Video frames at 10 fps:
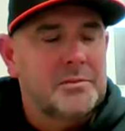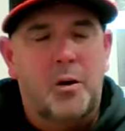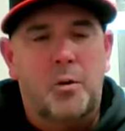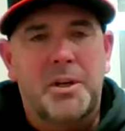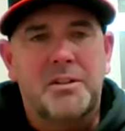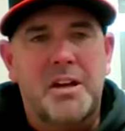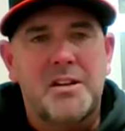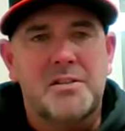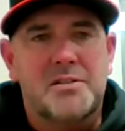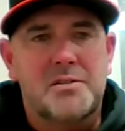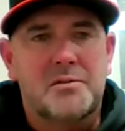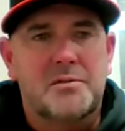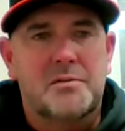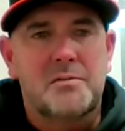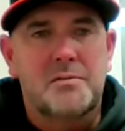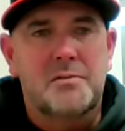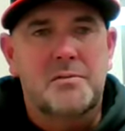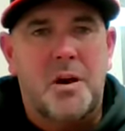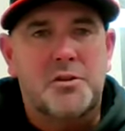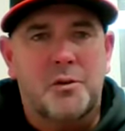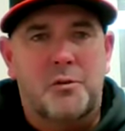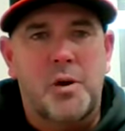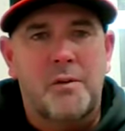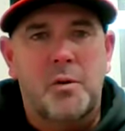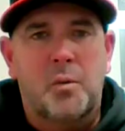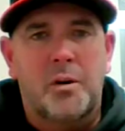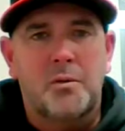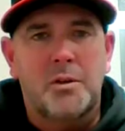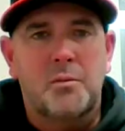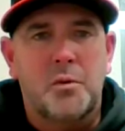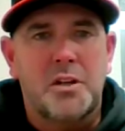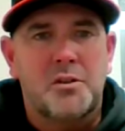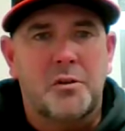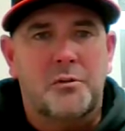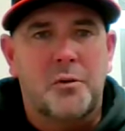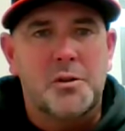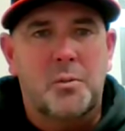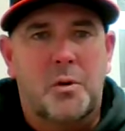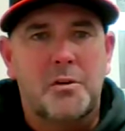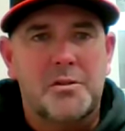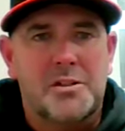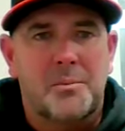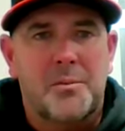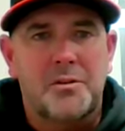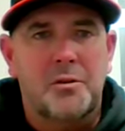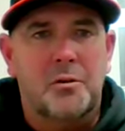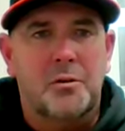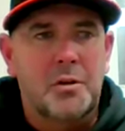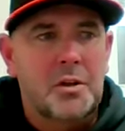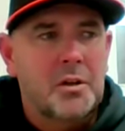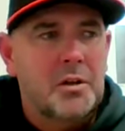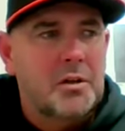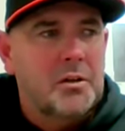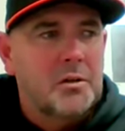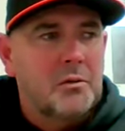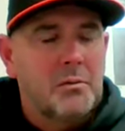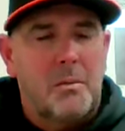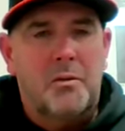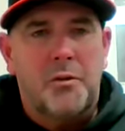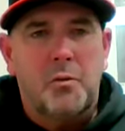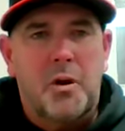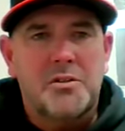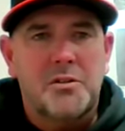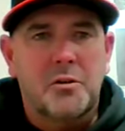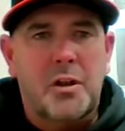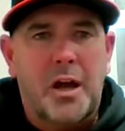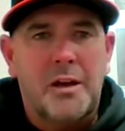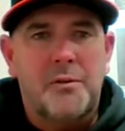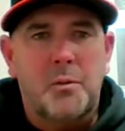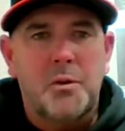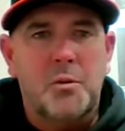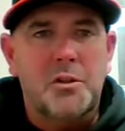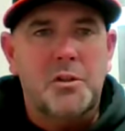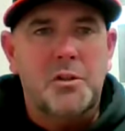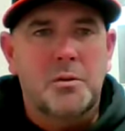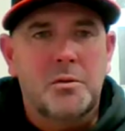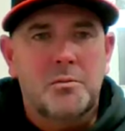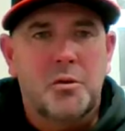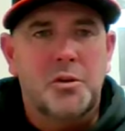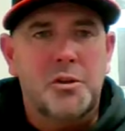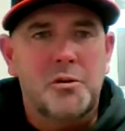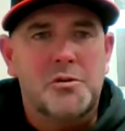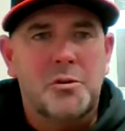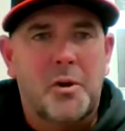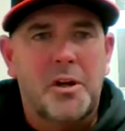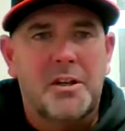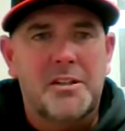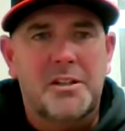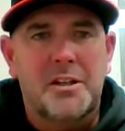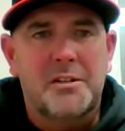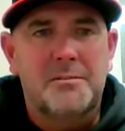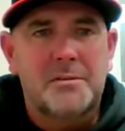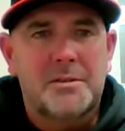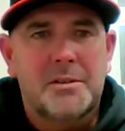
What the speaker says: Opening day is special for everyone. When it's your first one, it's something you'll remember for the rest of your life. And when you produce the way he did,